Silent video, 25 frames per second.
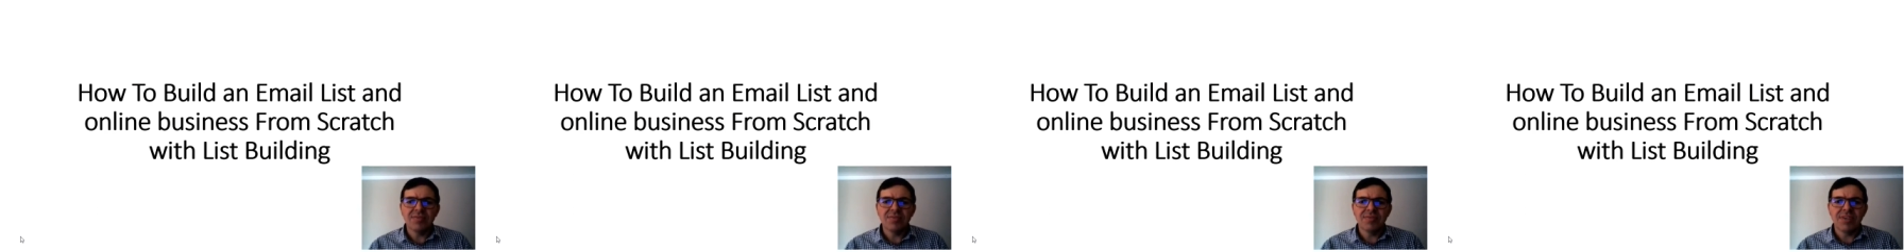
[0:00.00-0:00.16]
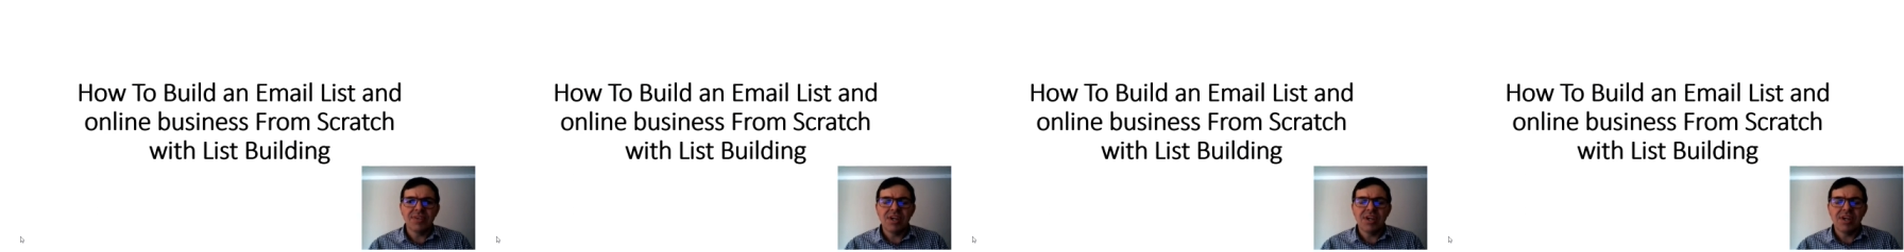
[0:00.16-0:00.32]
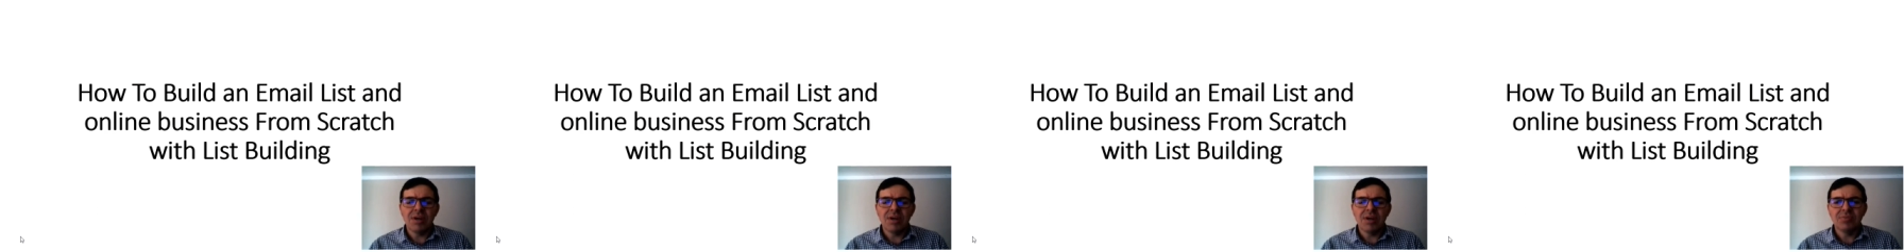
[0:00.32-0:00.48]

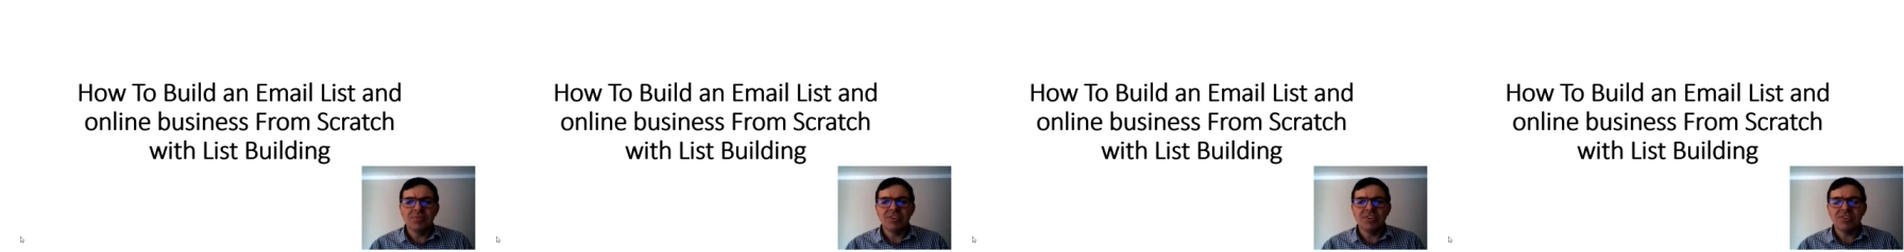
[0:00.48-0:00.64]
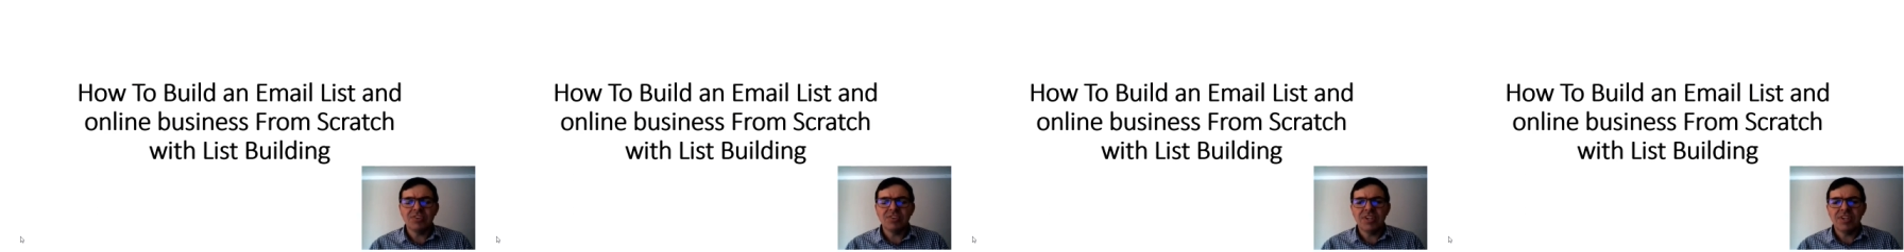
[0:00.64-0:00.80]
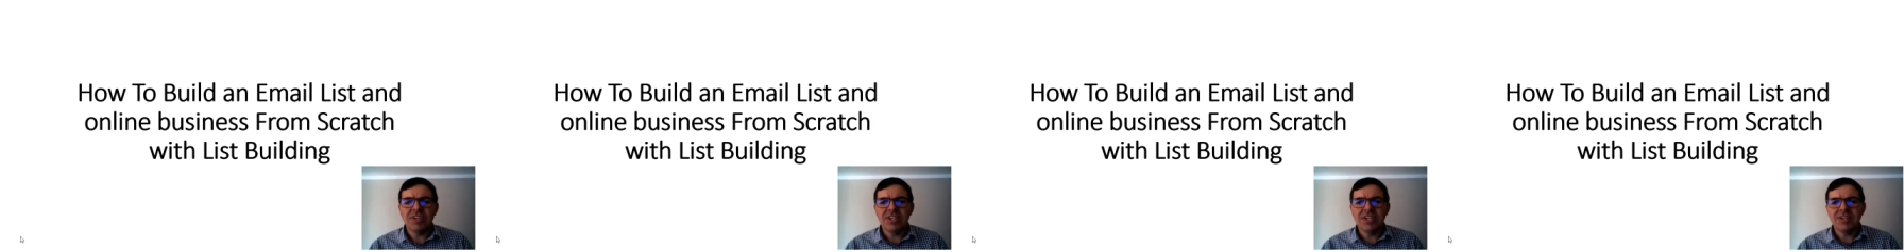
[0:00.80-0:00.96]
video, I'm
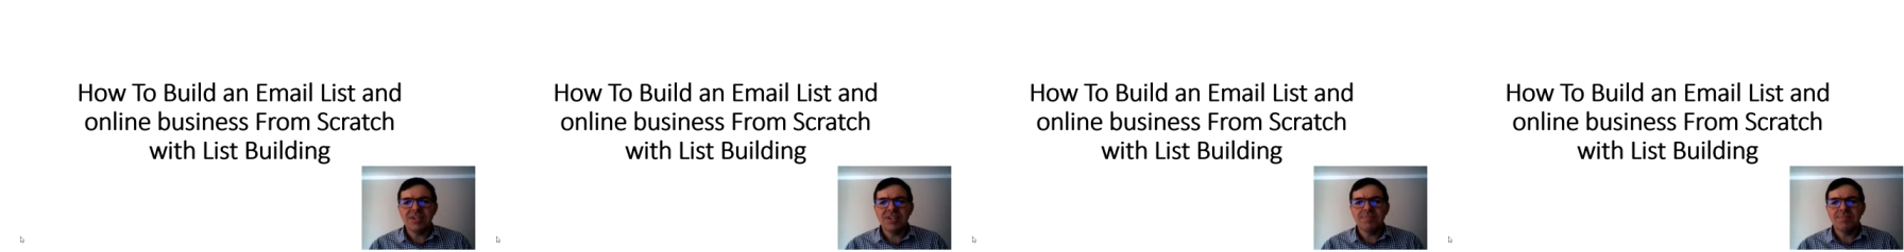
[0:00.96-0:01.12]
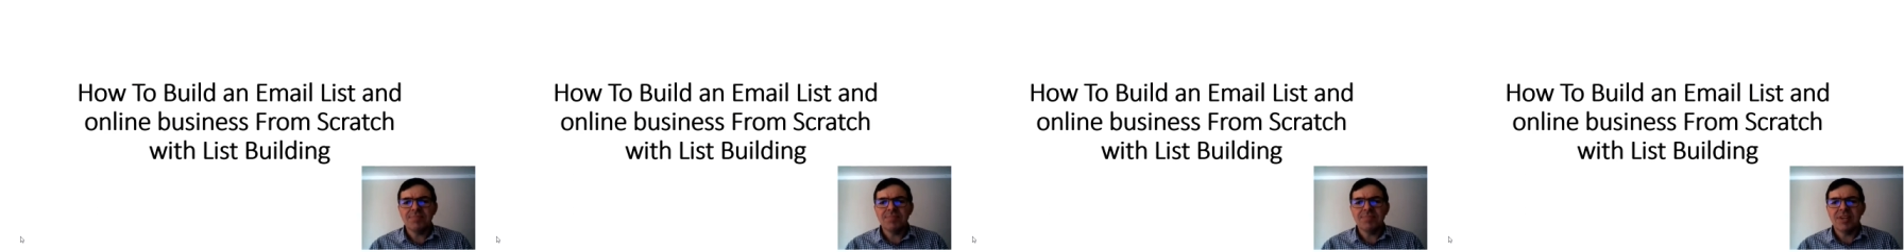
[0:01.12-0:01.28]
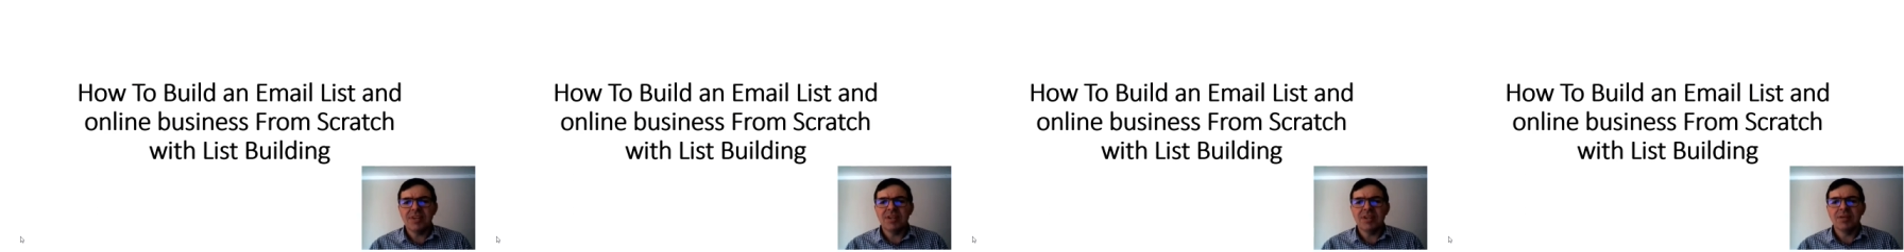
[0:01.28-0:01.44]
just
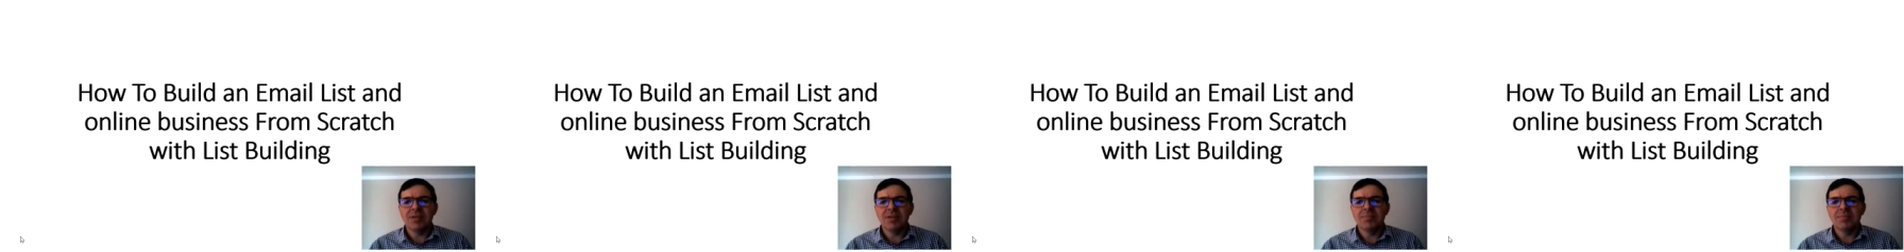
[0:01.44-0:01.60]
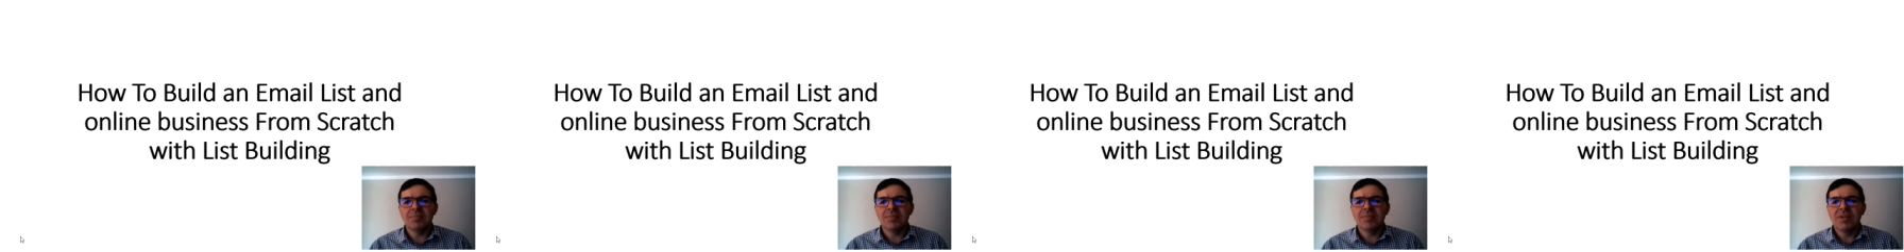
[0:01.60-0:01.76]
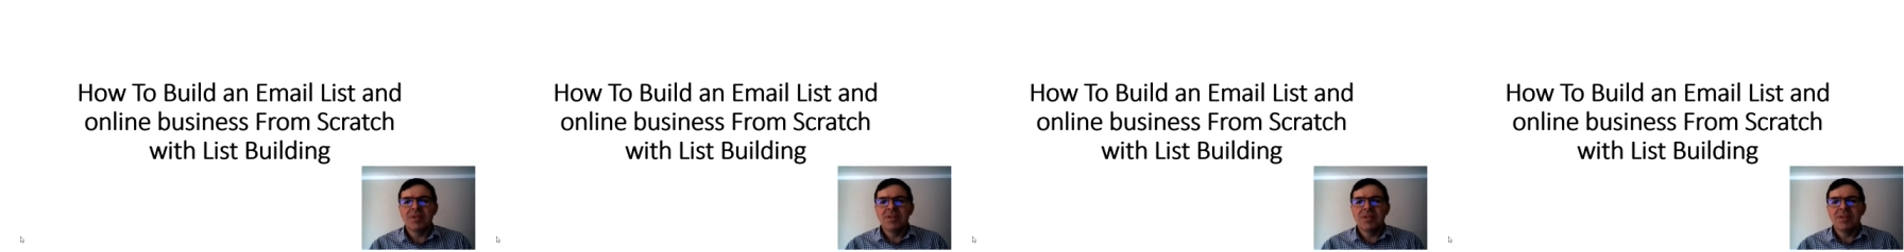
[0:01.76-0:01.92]
gonna
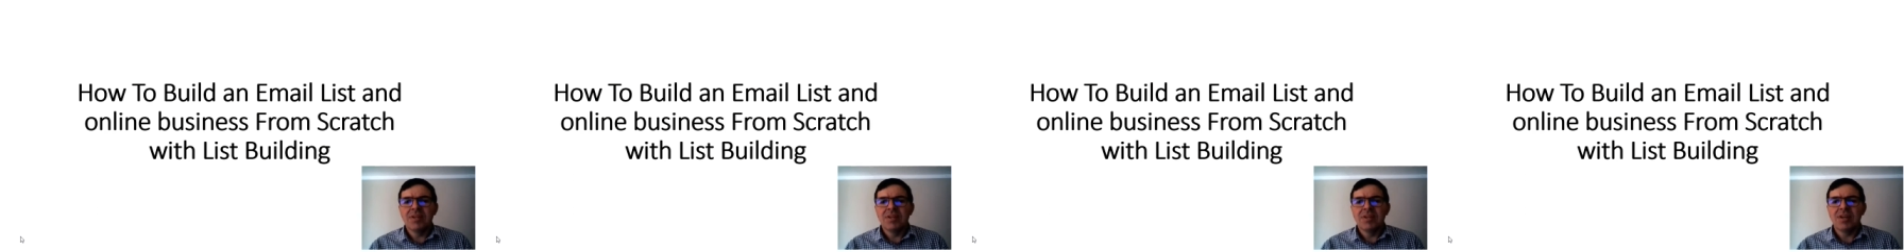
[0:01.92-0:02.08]
um,